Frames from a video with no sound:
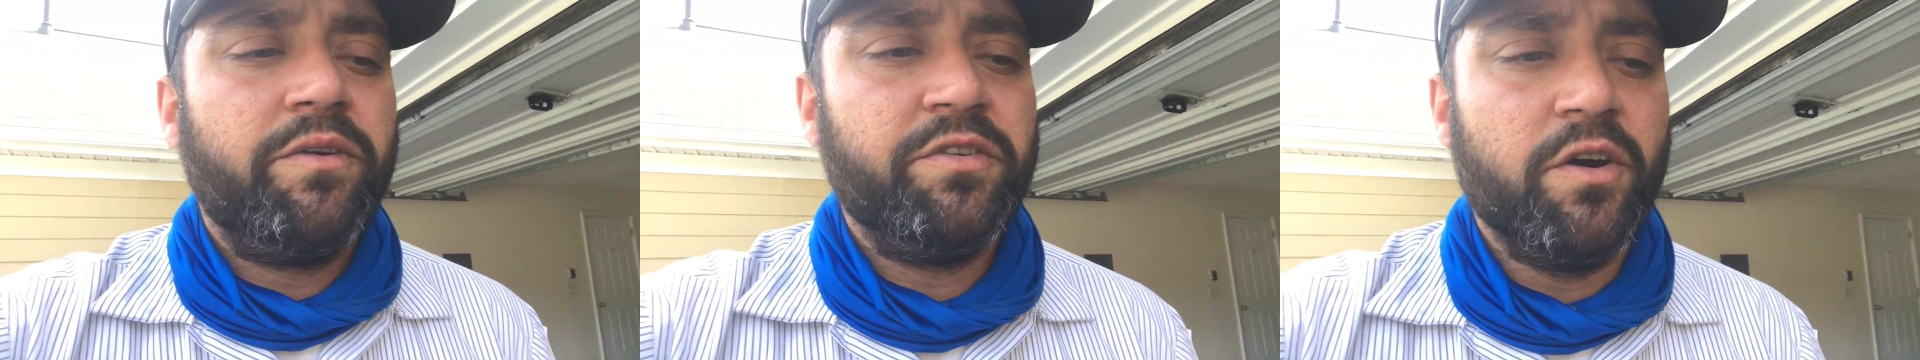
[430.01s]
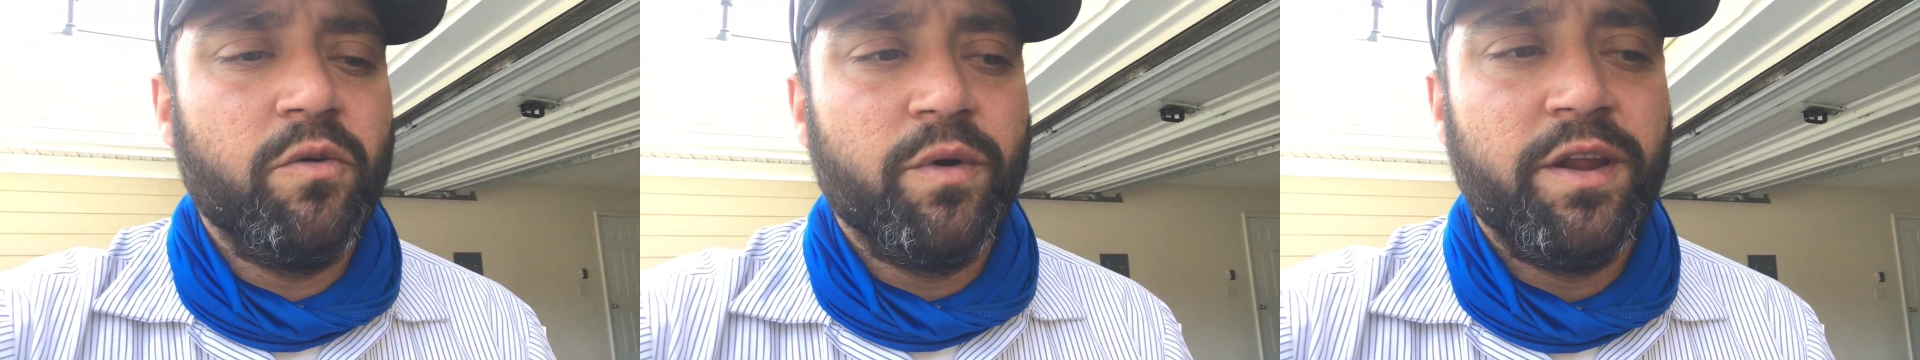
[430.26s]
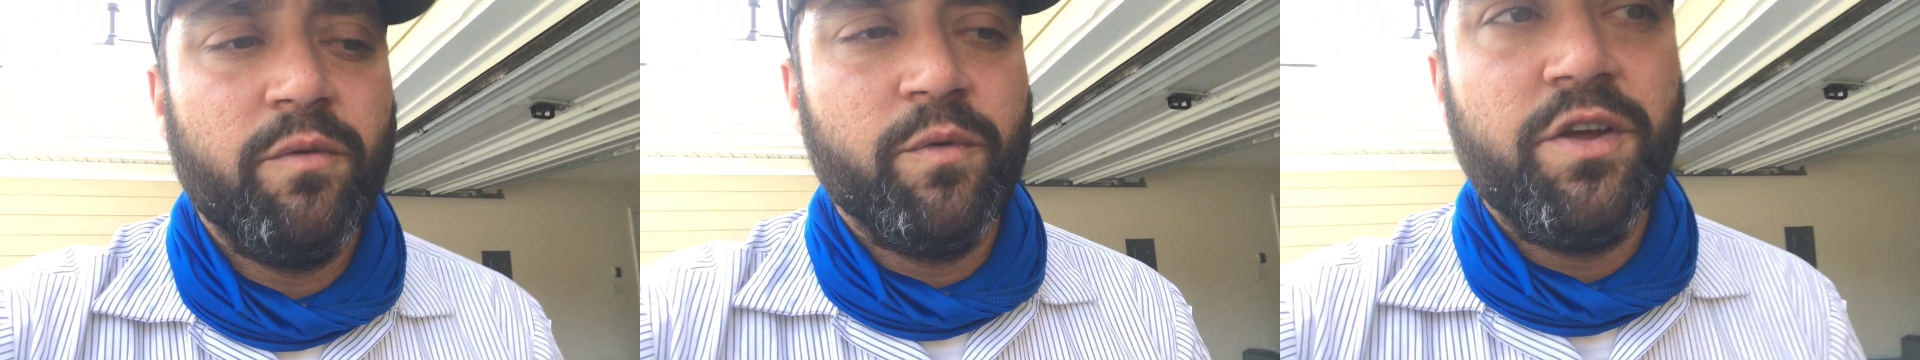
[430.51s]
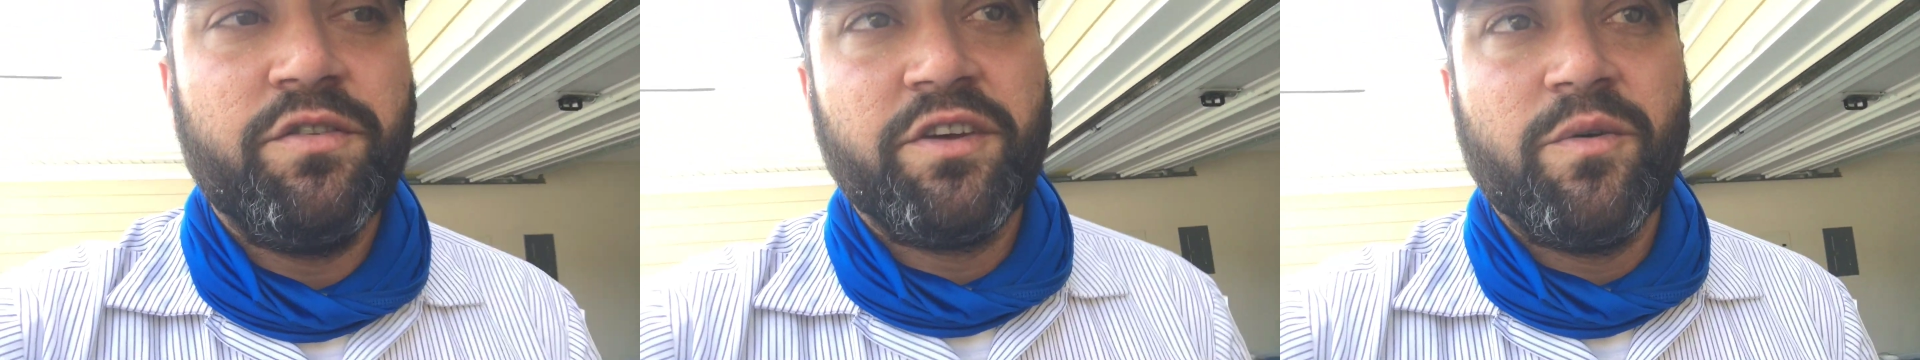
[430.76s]
So when, it,
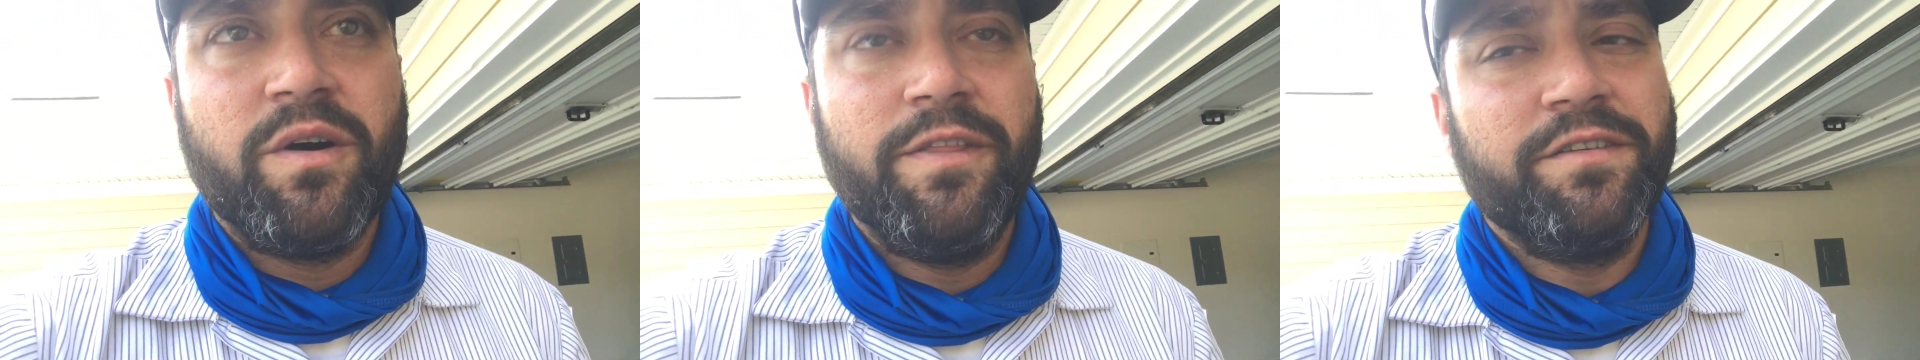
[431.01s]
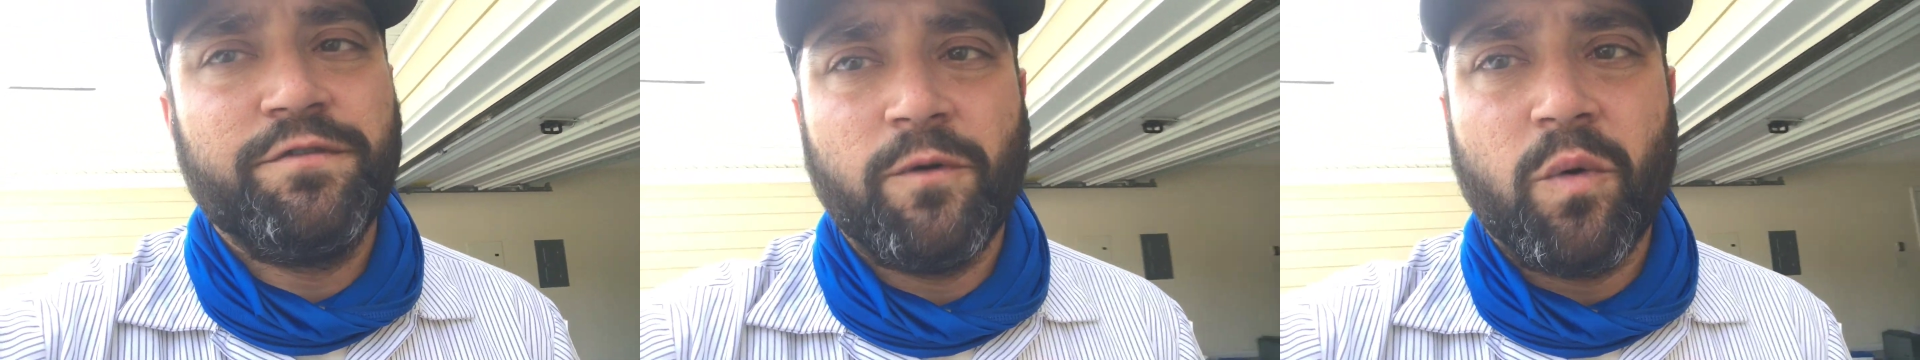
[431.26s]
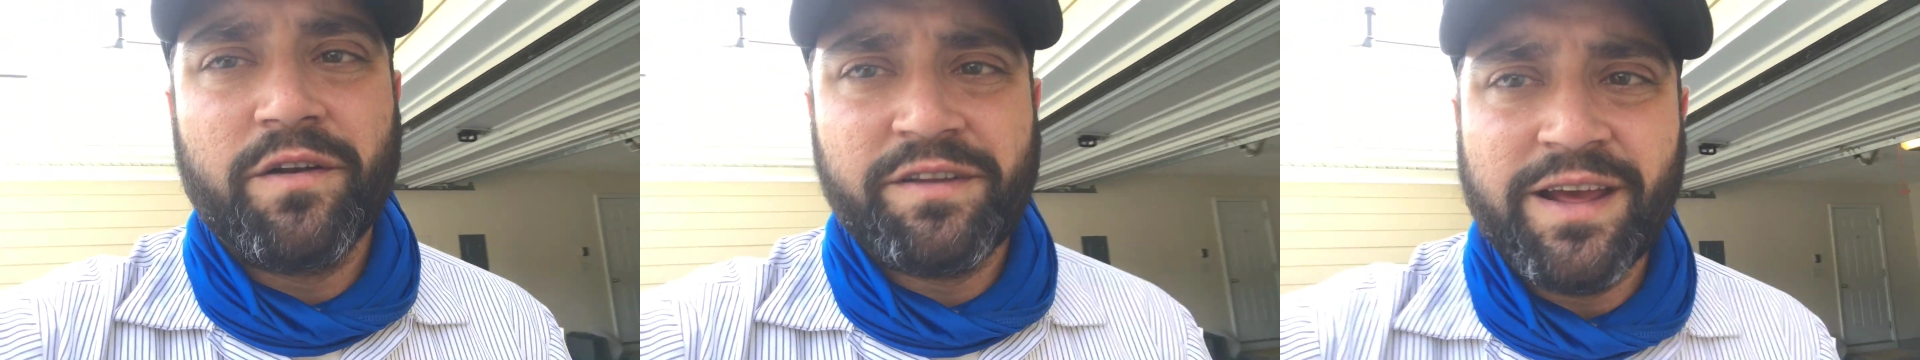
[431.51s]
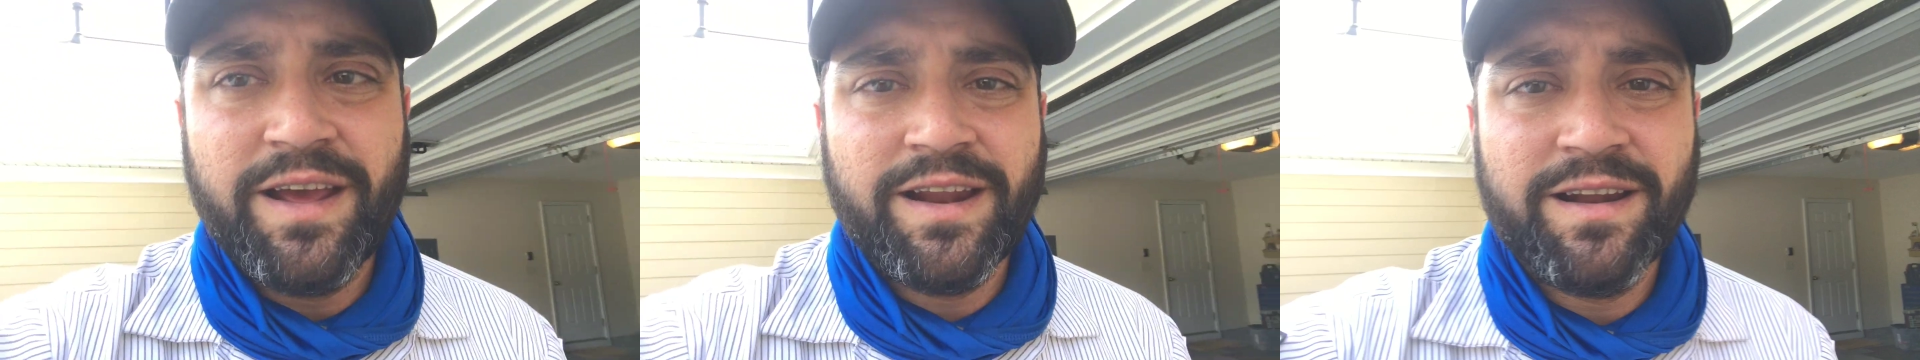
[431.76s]
when you see one that's
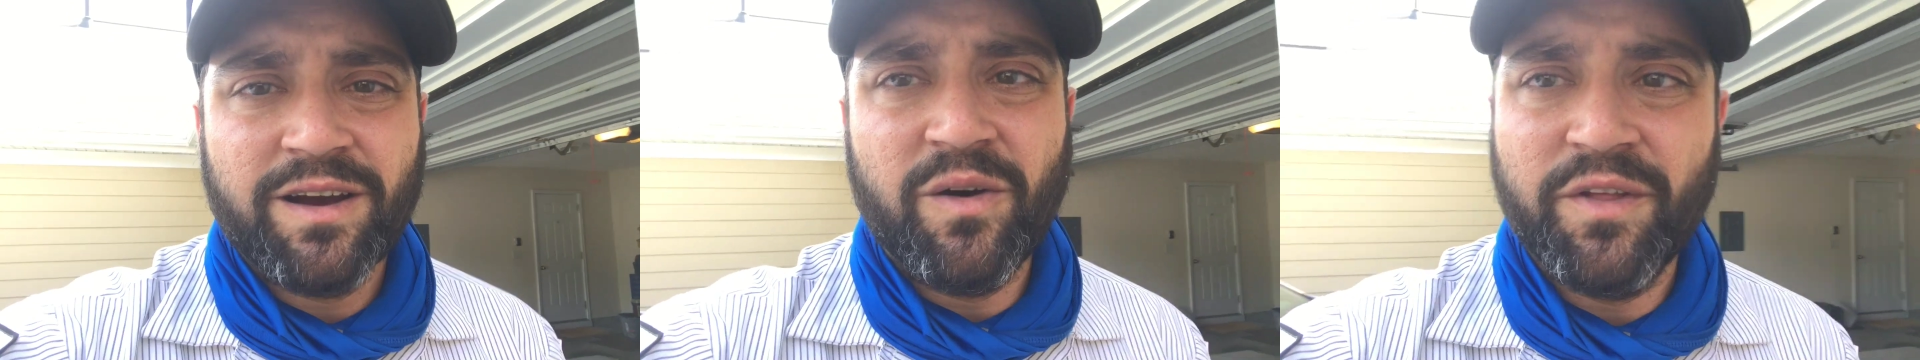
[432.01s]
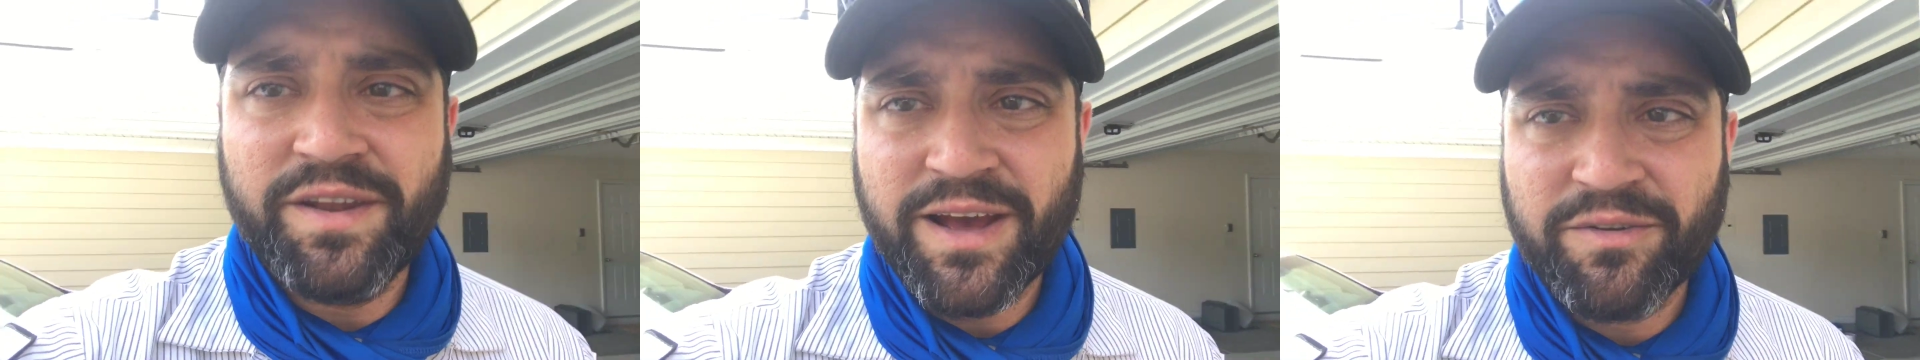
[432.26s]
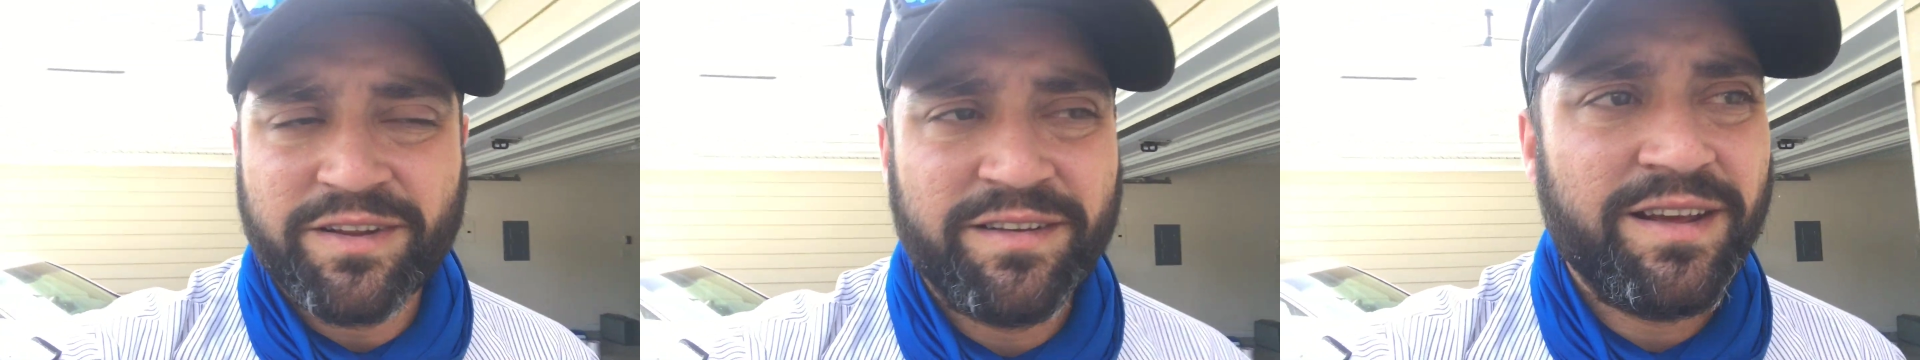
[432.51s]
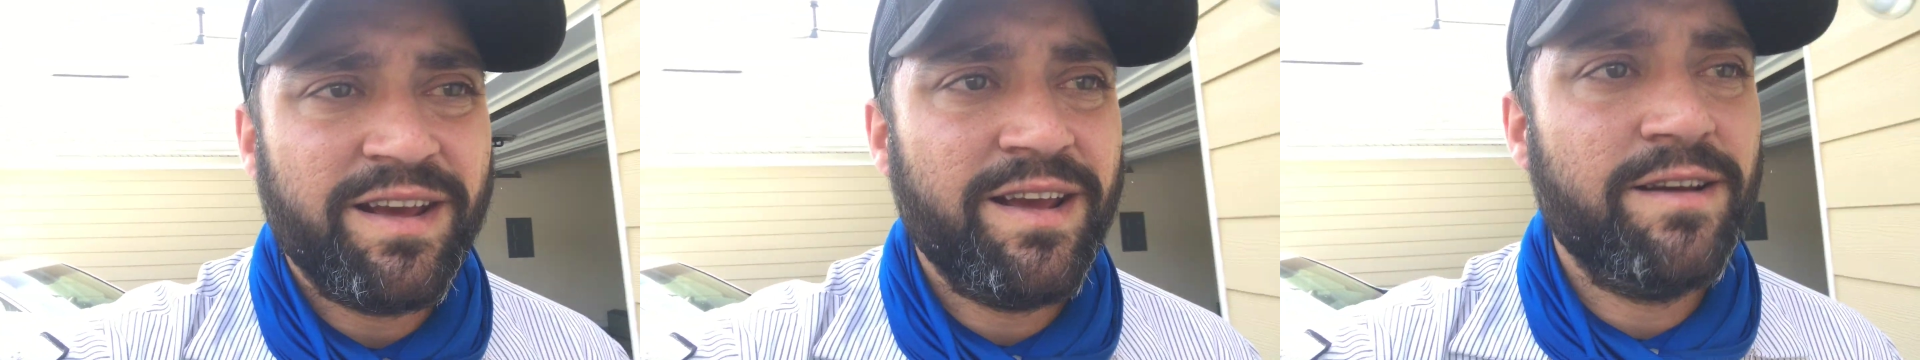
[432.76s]
14 on the Delta
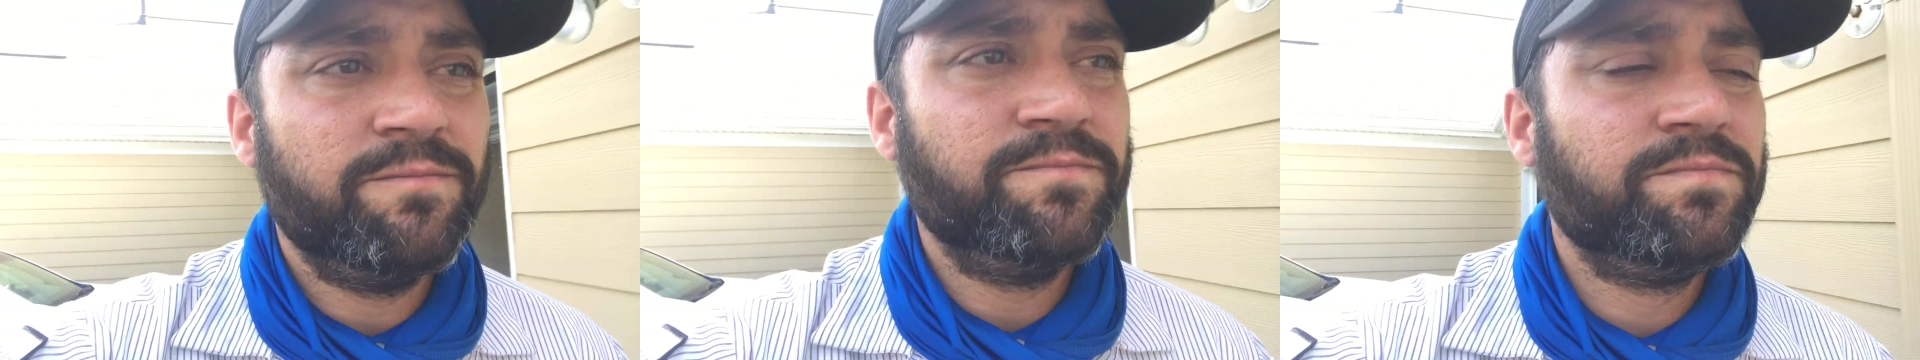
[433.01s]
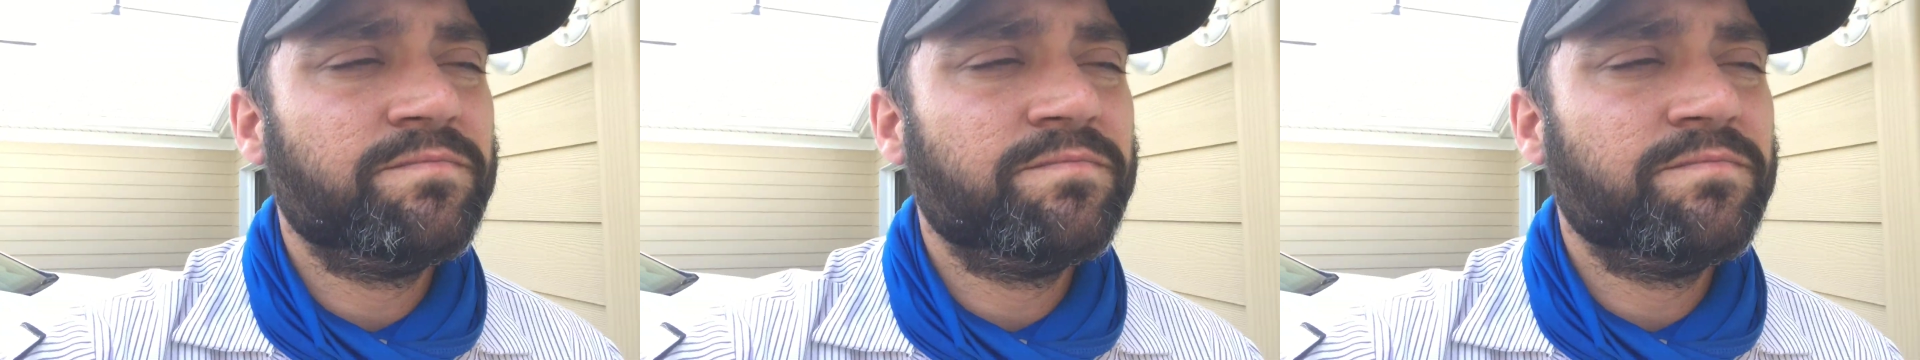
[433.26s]
T